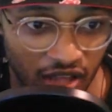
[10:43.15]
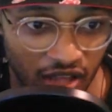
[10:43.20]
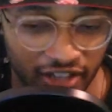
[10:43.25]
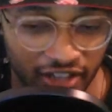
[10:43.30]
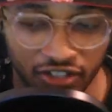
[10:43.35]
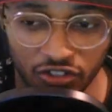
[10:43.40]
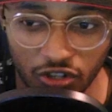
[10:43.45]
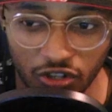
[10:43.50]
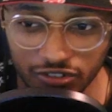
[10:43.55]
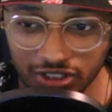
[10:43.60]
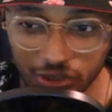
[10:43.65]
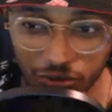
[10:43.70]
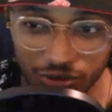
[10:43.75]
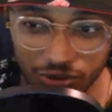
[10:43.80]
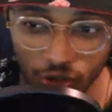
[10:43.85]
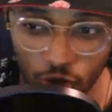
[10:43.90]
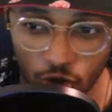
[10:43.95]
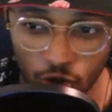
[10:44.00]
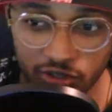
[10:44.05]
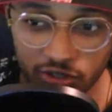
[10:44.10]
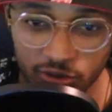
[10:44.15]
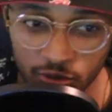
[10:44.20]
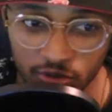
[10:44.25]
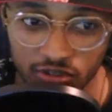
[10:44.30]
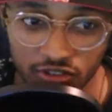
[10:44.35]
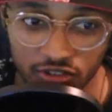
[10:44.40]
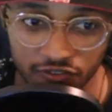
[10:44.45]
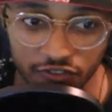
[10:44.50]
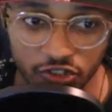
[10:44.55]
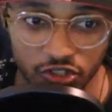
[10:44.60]
I don't know if she was always talking
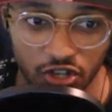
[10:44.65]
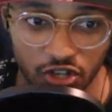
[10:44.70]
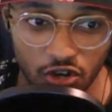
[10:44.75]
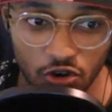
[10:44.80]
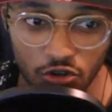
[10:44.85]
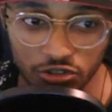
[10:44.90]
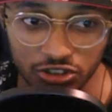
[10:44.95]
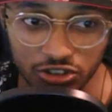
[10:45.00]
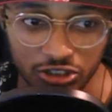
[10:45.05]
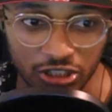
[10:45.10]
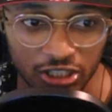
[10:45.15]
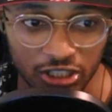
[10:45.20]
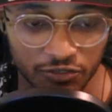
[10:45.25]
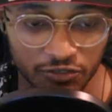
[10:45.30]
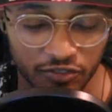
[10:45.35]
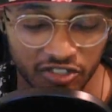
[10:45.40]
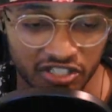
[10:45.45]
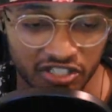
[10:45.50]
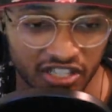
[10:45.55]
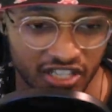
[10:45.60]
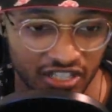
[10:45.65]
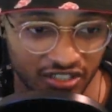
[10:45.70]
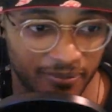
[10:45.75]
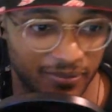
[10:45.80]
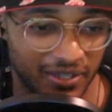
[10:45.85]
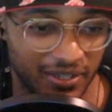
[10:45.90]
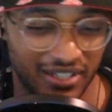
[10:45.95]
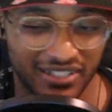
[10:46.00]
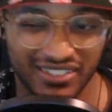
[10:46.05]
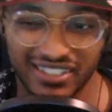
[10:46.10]
to Fuko or just for this,
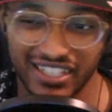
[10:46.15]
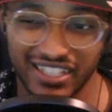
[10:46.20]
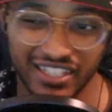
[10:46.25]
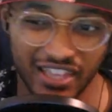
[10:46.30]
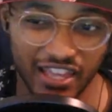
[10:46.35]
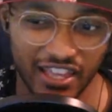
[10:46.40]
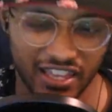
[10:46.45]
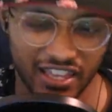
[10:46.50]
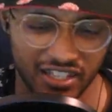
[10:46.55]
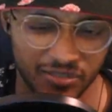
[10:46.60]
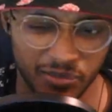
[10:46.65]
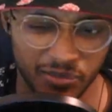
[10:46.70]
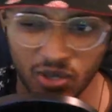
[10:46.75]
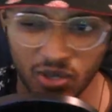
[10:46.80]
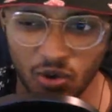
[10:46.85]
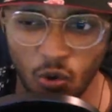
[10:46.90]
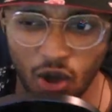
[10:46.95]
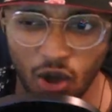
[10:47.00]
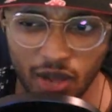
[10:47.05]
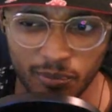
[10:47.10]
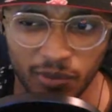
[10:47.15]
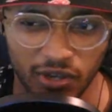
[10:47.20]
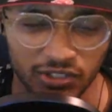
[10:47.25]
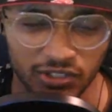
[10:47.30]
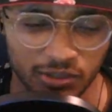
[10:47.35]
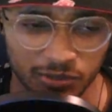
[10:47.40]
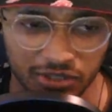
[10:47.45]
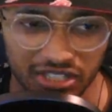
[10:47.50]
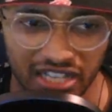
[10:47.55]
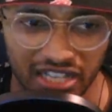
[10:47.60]
but it could be quite
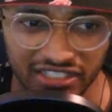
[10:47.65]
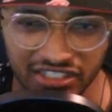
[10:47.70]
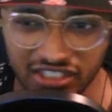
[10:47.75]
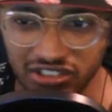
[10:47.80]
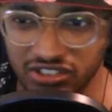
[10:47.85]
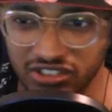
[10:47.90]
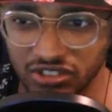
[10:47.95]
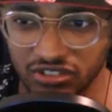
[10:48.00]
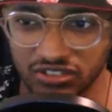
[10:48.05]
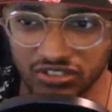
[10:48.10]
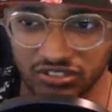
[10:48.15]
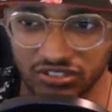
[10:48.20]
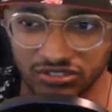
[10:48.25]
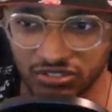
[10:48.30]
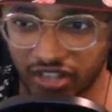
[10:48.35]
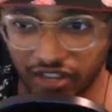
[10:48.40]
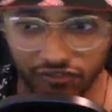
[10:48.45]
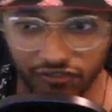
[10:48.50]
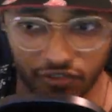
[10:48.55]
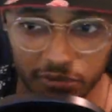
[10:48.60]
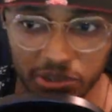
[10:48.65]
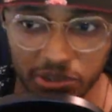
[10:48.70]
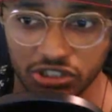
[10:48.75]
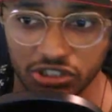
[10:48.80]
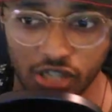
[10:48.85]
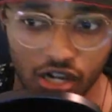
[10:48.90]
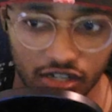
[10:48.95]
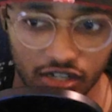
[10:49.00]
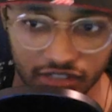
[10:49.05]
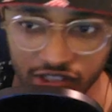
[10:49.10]
possible that she's like from the
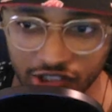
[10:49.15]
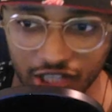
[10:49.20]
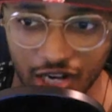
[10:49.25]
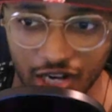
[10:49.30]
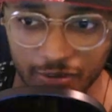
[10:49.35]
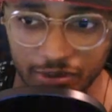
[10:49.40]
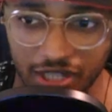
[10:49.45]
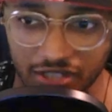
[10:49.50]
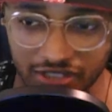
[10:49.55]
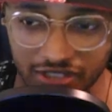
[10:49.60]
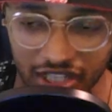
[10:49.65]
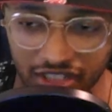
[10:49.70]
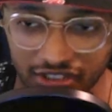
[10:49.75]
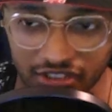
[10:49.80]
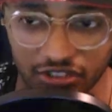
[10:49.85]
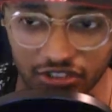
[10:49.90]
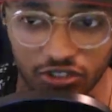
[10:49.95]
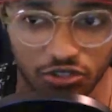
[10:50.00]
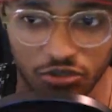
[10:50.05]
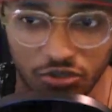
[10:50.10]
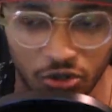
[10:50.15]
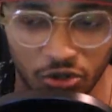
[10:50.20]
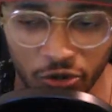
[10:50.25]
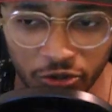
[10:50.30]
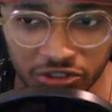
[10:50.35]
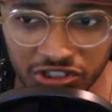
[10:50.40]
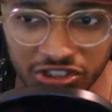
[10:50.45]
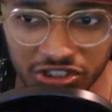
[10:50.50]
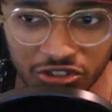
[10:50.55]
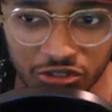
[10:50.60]
start of the chapter, I was asking who is
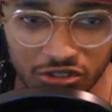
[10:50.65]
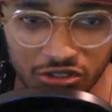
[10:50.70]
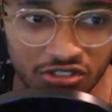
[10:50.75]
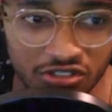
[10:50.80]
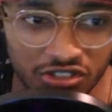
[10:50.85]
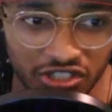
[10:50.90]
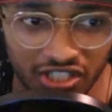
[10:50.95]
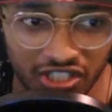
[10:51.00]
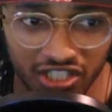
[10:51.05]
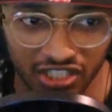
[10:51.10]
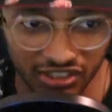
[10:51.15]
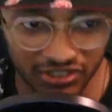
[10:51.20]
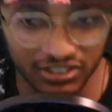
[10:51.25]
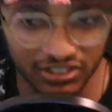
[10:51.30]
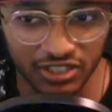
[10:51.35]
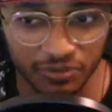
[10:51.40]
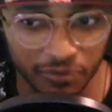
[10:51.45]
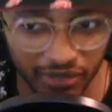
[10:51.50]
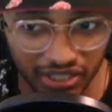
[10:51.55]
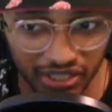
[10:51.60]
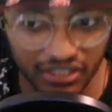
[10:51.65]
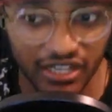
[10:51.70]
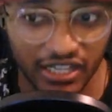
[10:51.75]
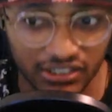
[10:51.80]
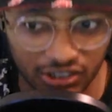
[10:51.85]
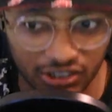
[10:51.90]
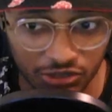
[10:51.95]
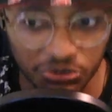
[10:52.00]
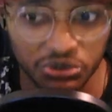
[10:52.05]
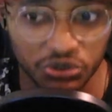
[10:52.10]
she talking to. It could just be that
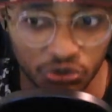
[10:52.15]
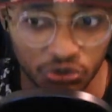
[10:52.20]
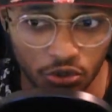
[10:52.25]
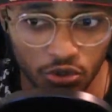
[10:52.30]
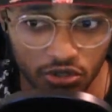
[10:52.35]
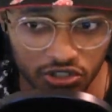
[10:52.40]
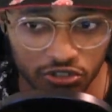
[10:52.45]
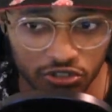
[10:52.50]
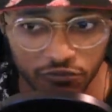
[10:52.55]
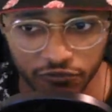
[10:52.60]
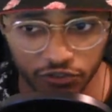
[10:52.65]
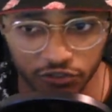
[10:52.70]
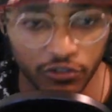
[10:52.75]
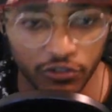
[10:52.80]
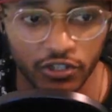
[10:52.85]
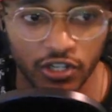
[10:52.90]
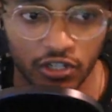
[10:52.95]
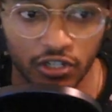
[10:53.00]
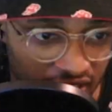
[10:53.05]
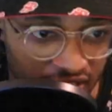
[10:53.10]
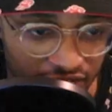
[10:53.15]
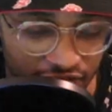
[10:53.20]
she was talking to Fuko. And